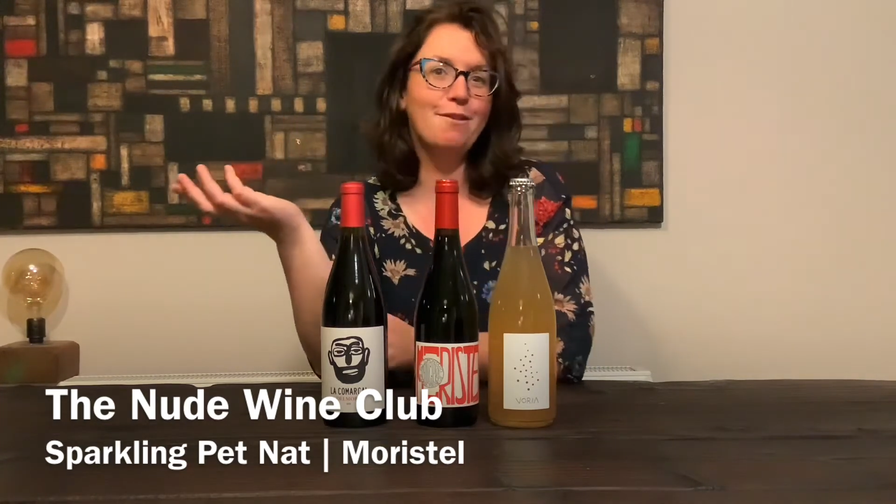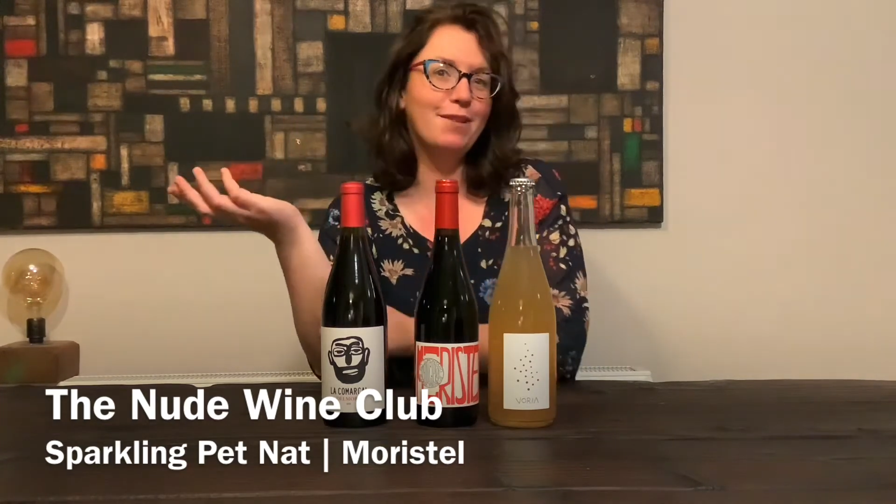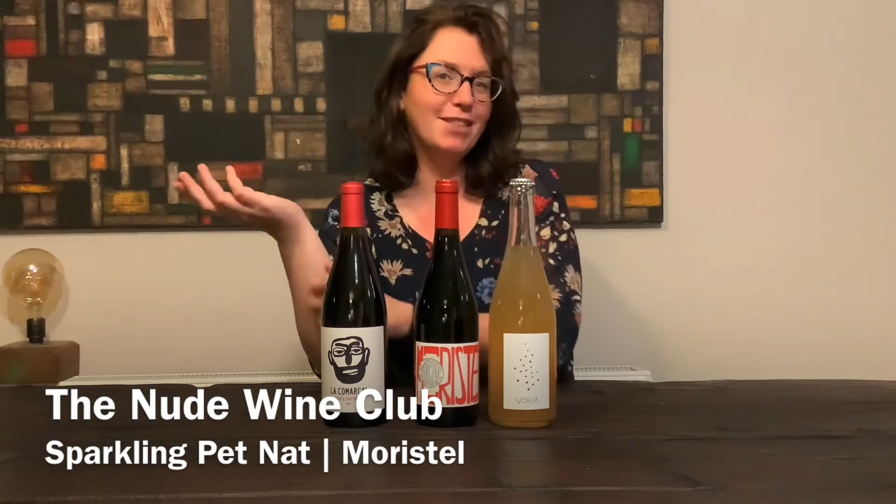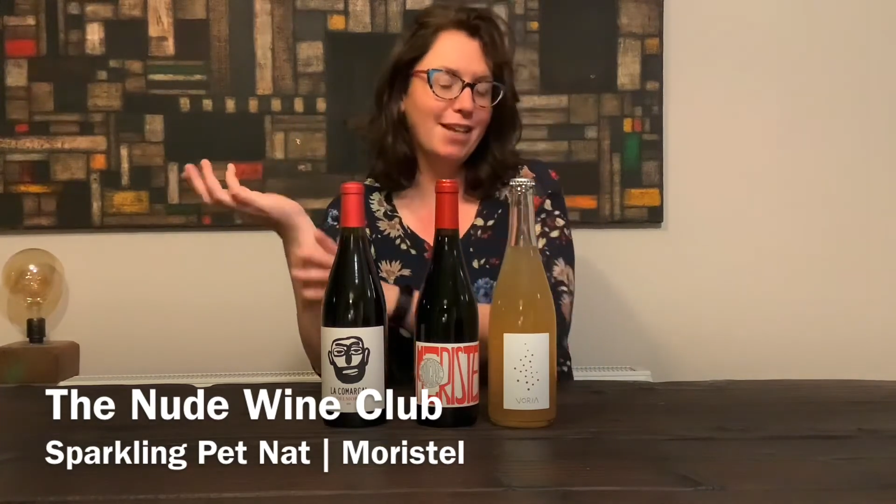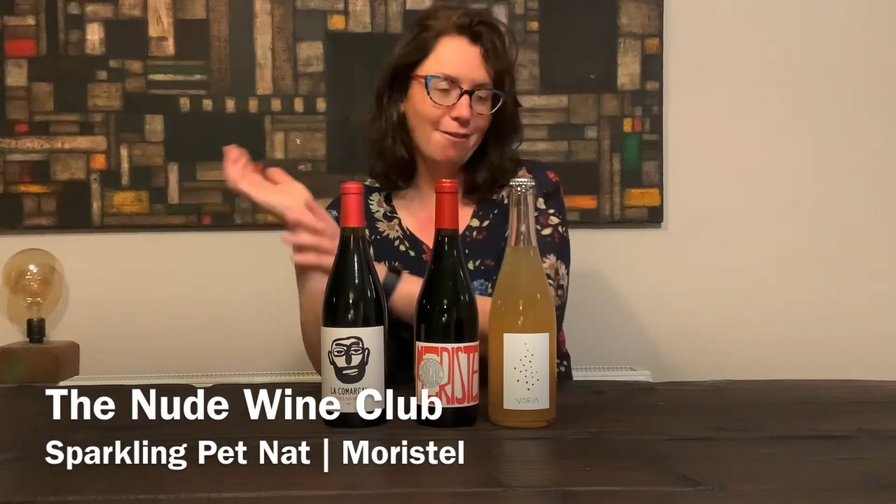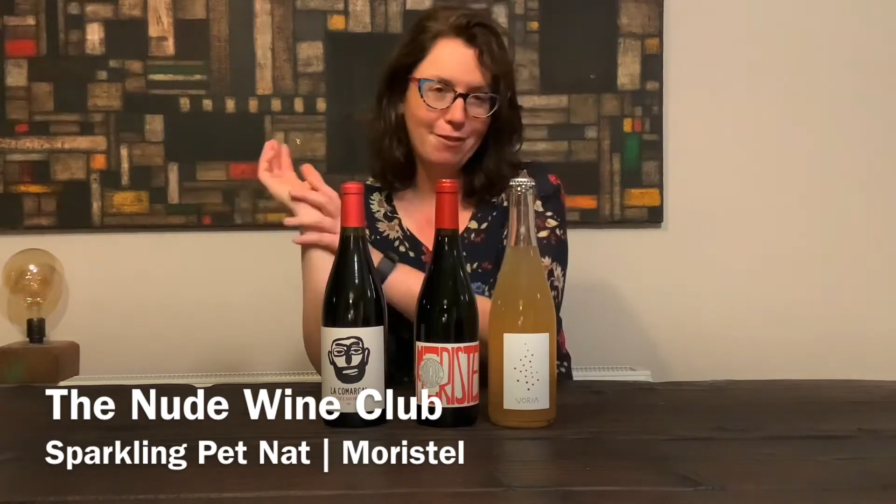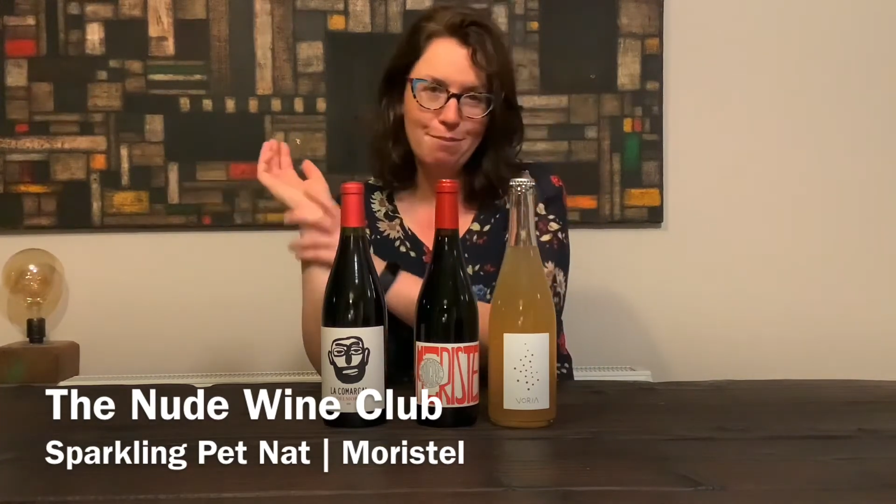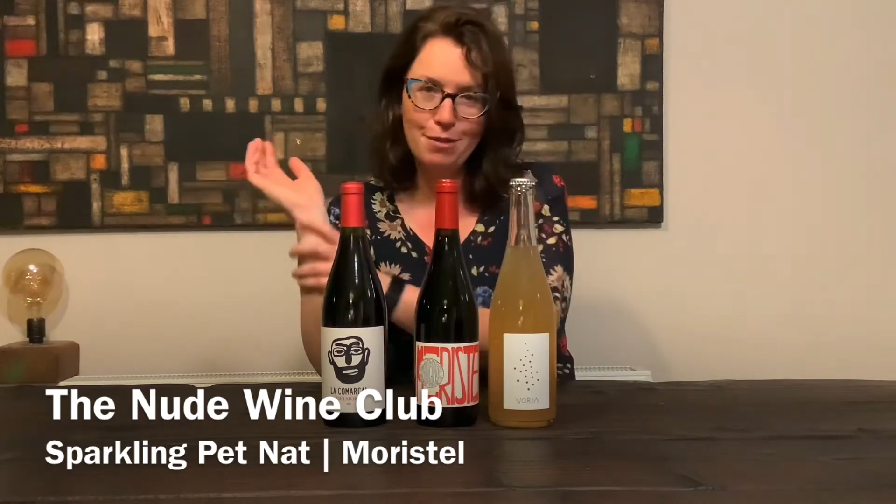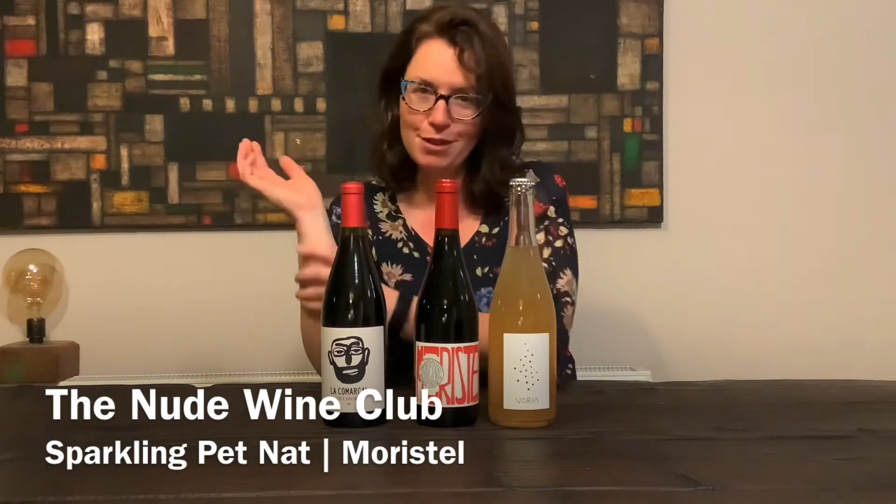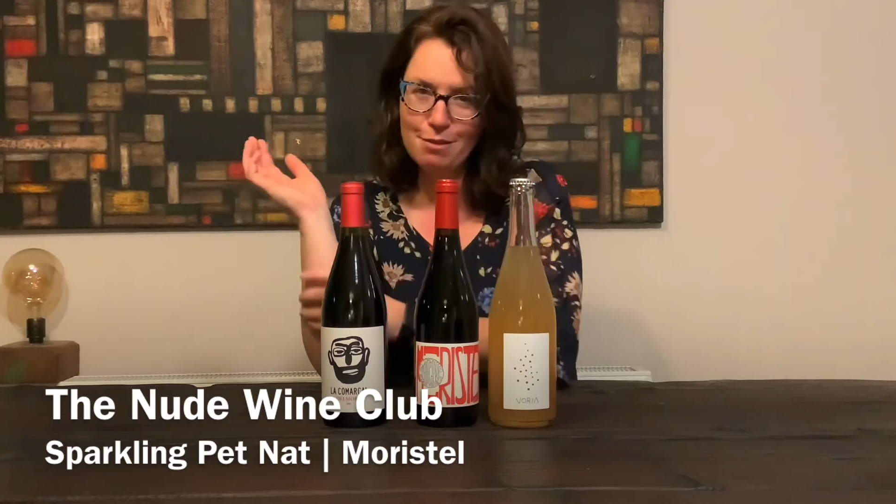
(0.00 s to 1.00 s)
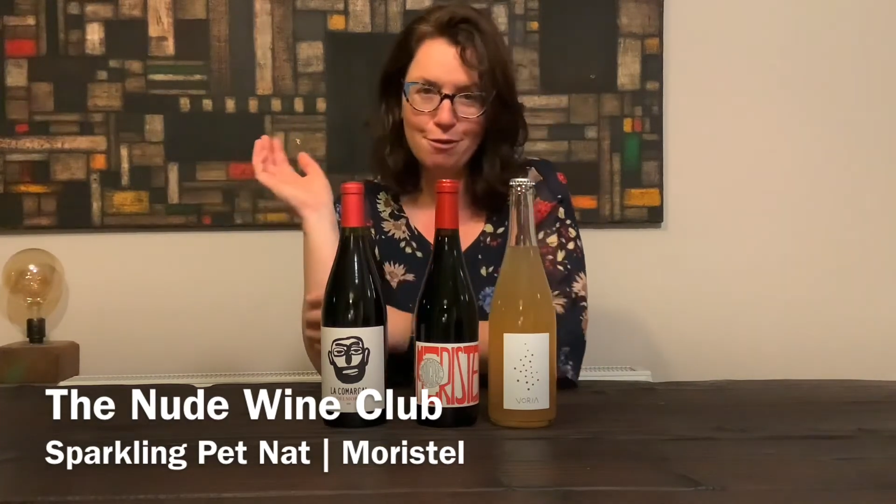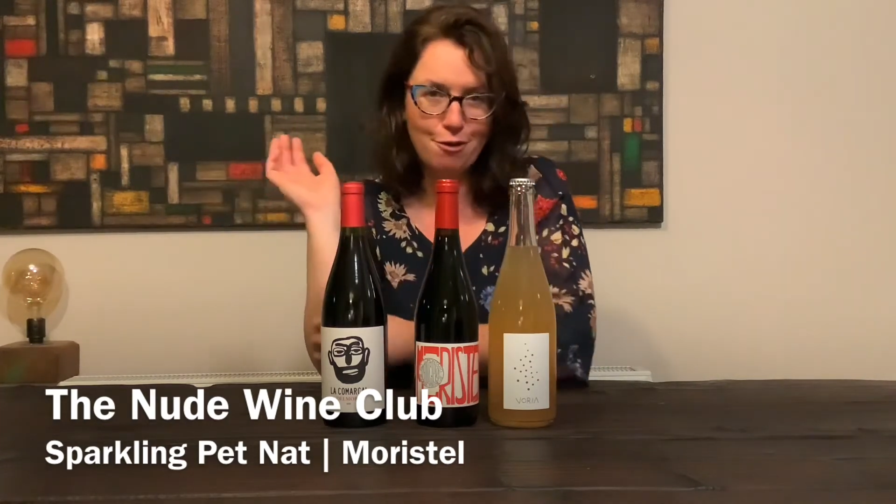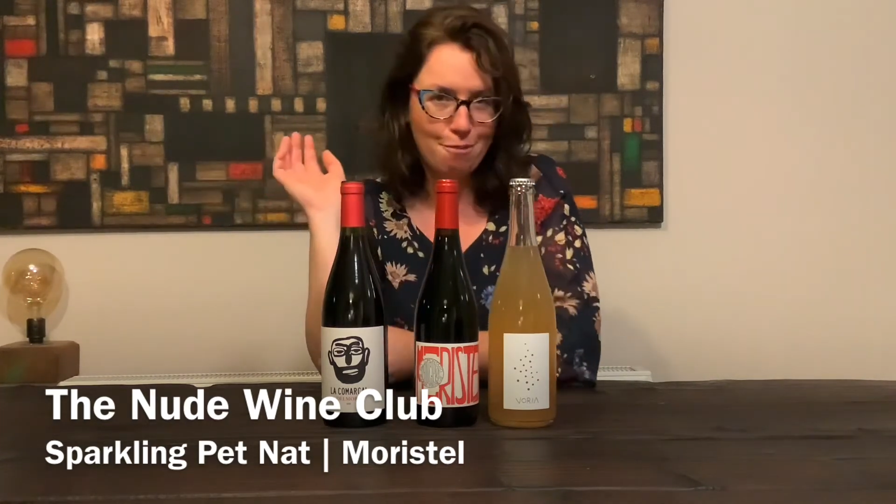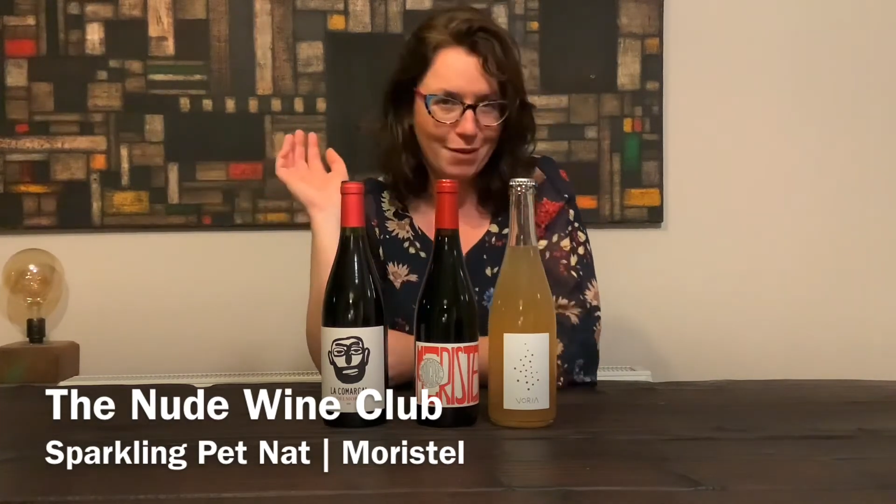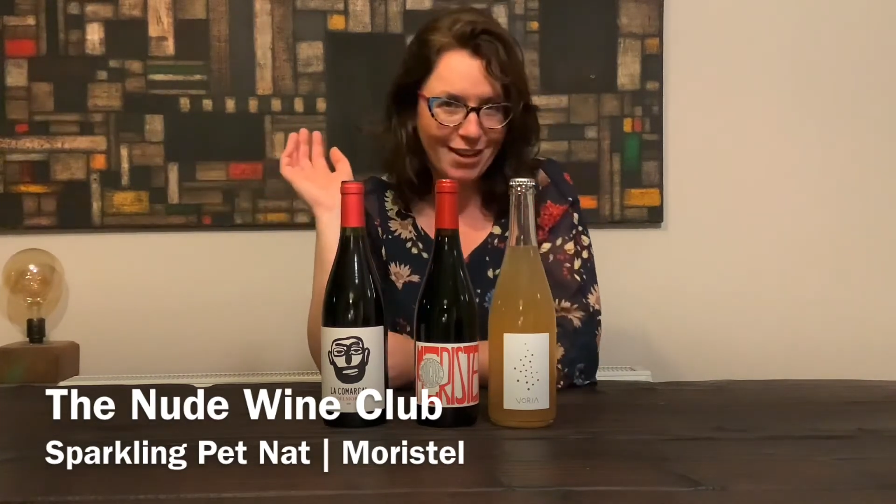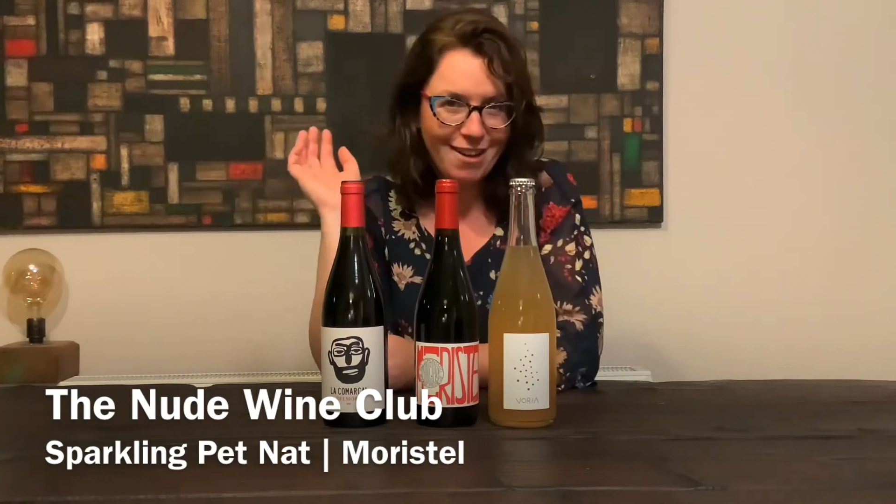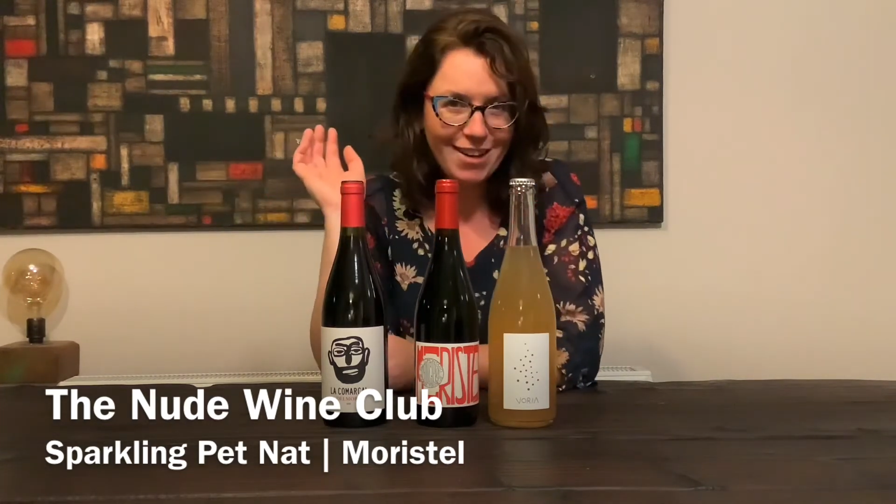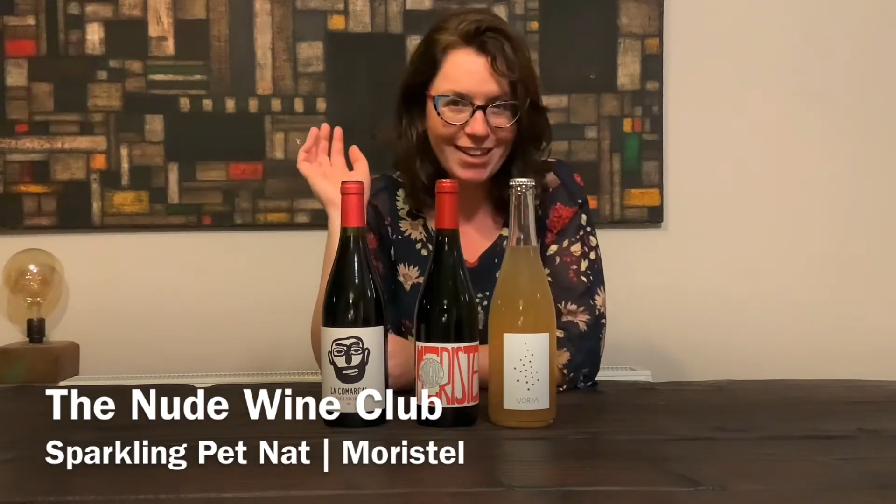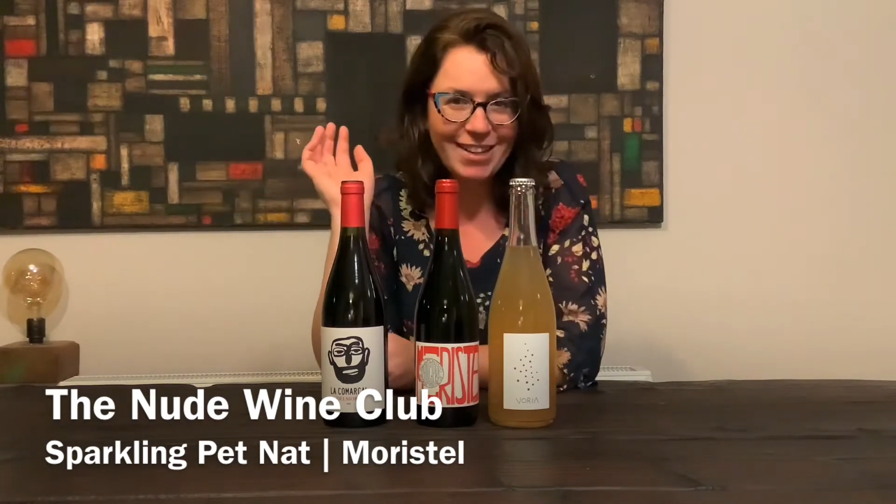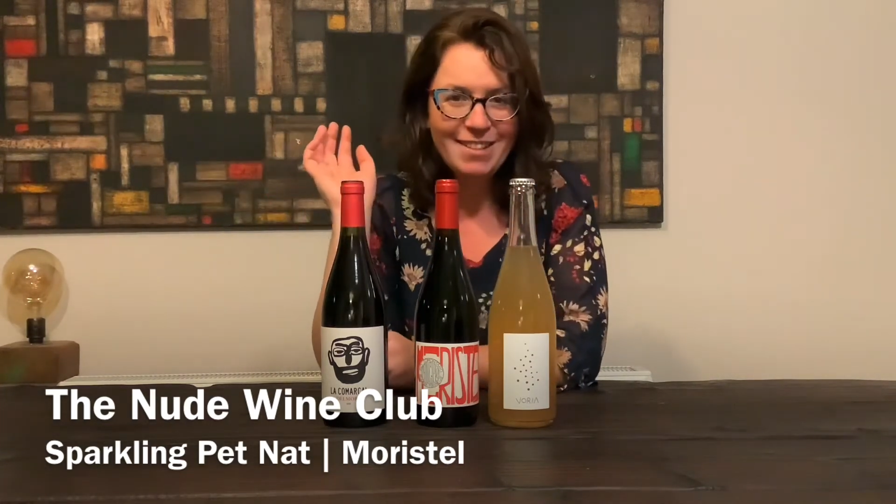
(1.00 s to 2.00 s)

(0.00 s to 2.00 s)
we'll definitely put some more up online.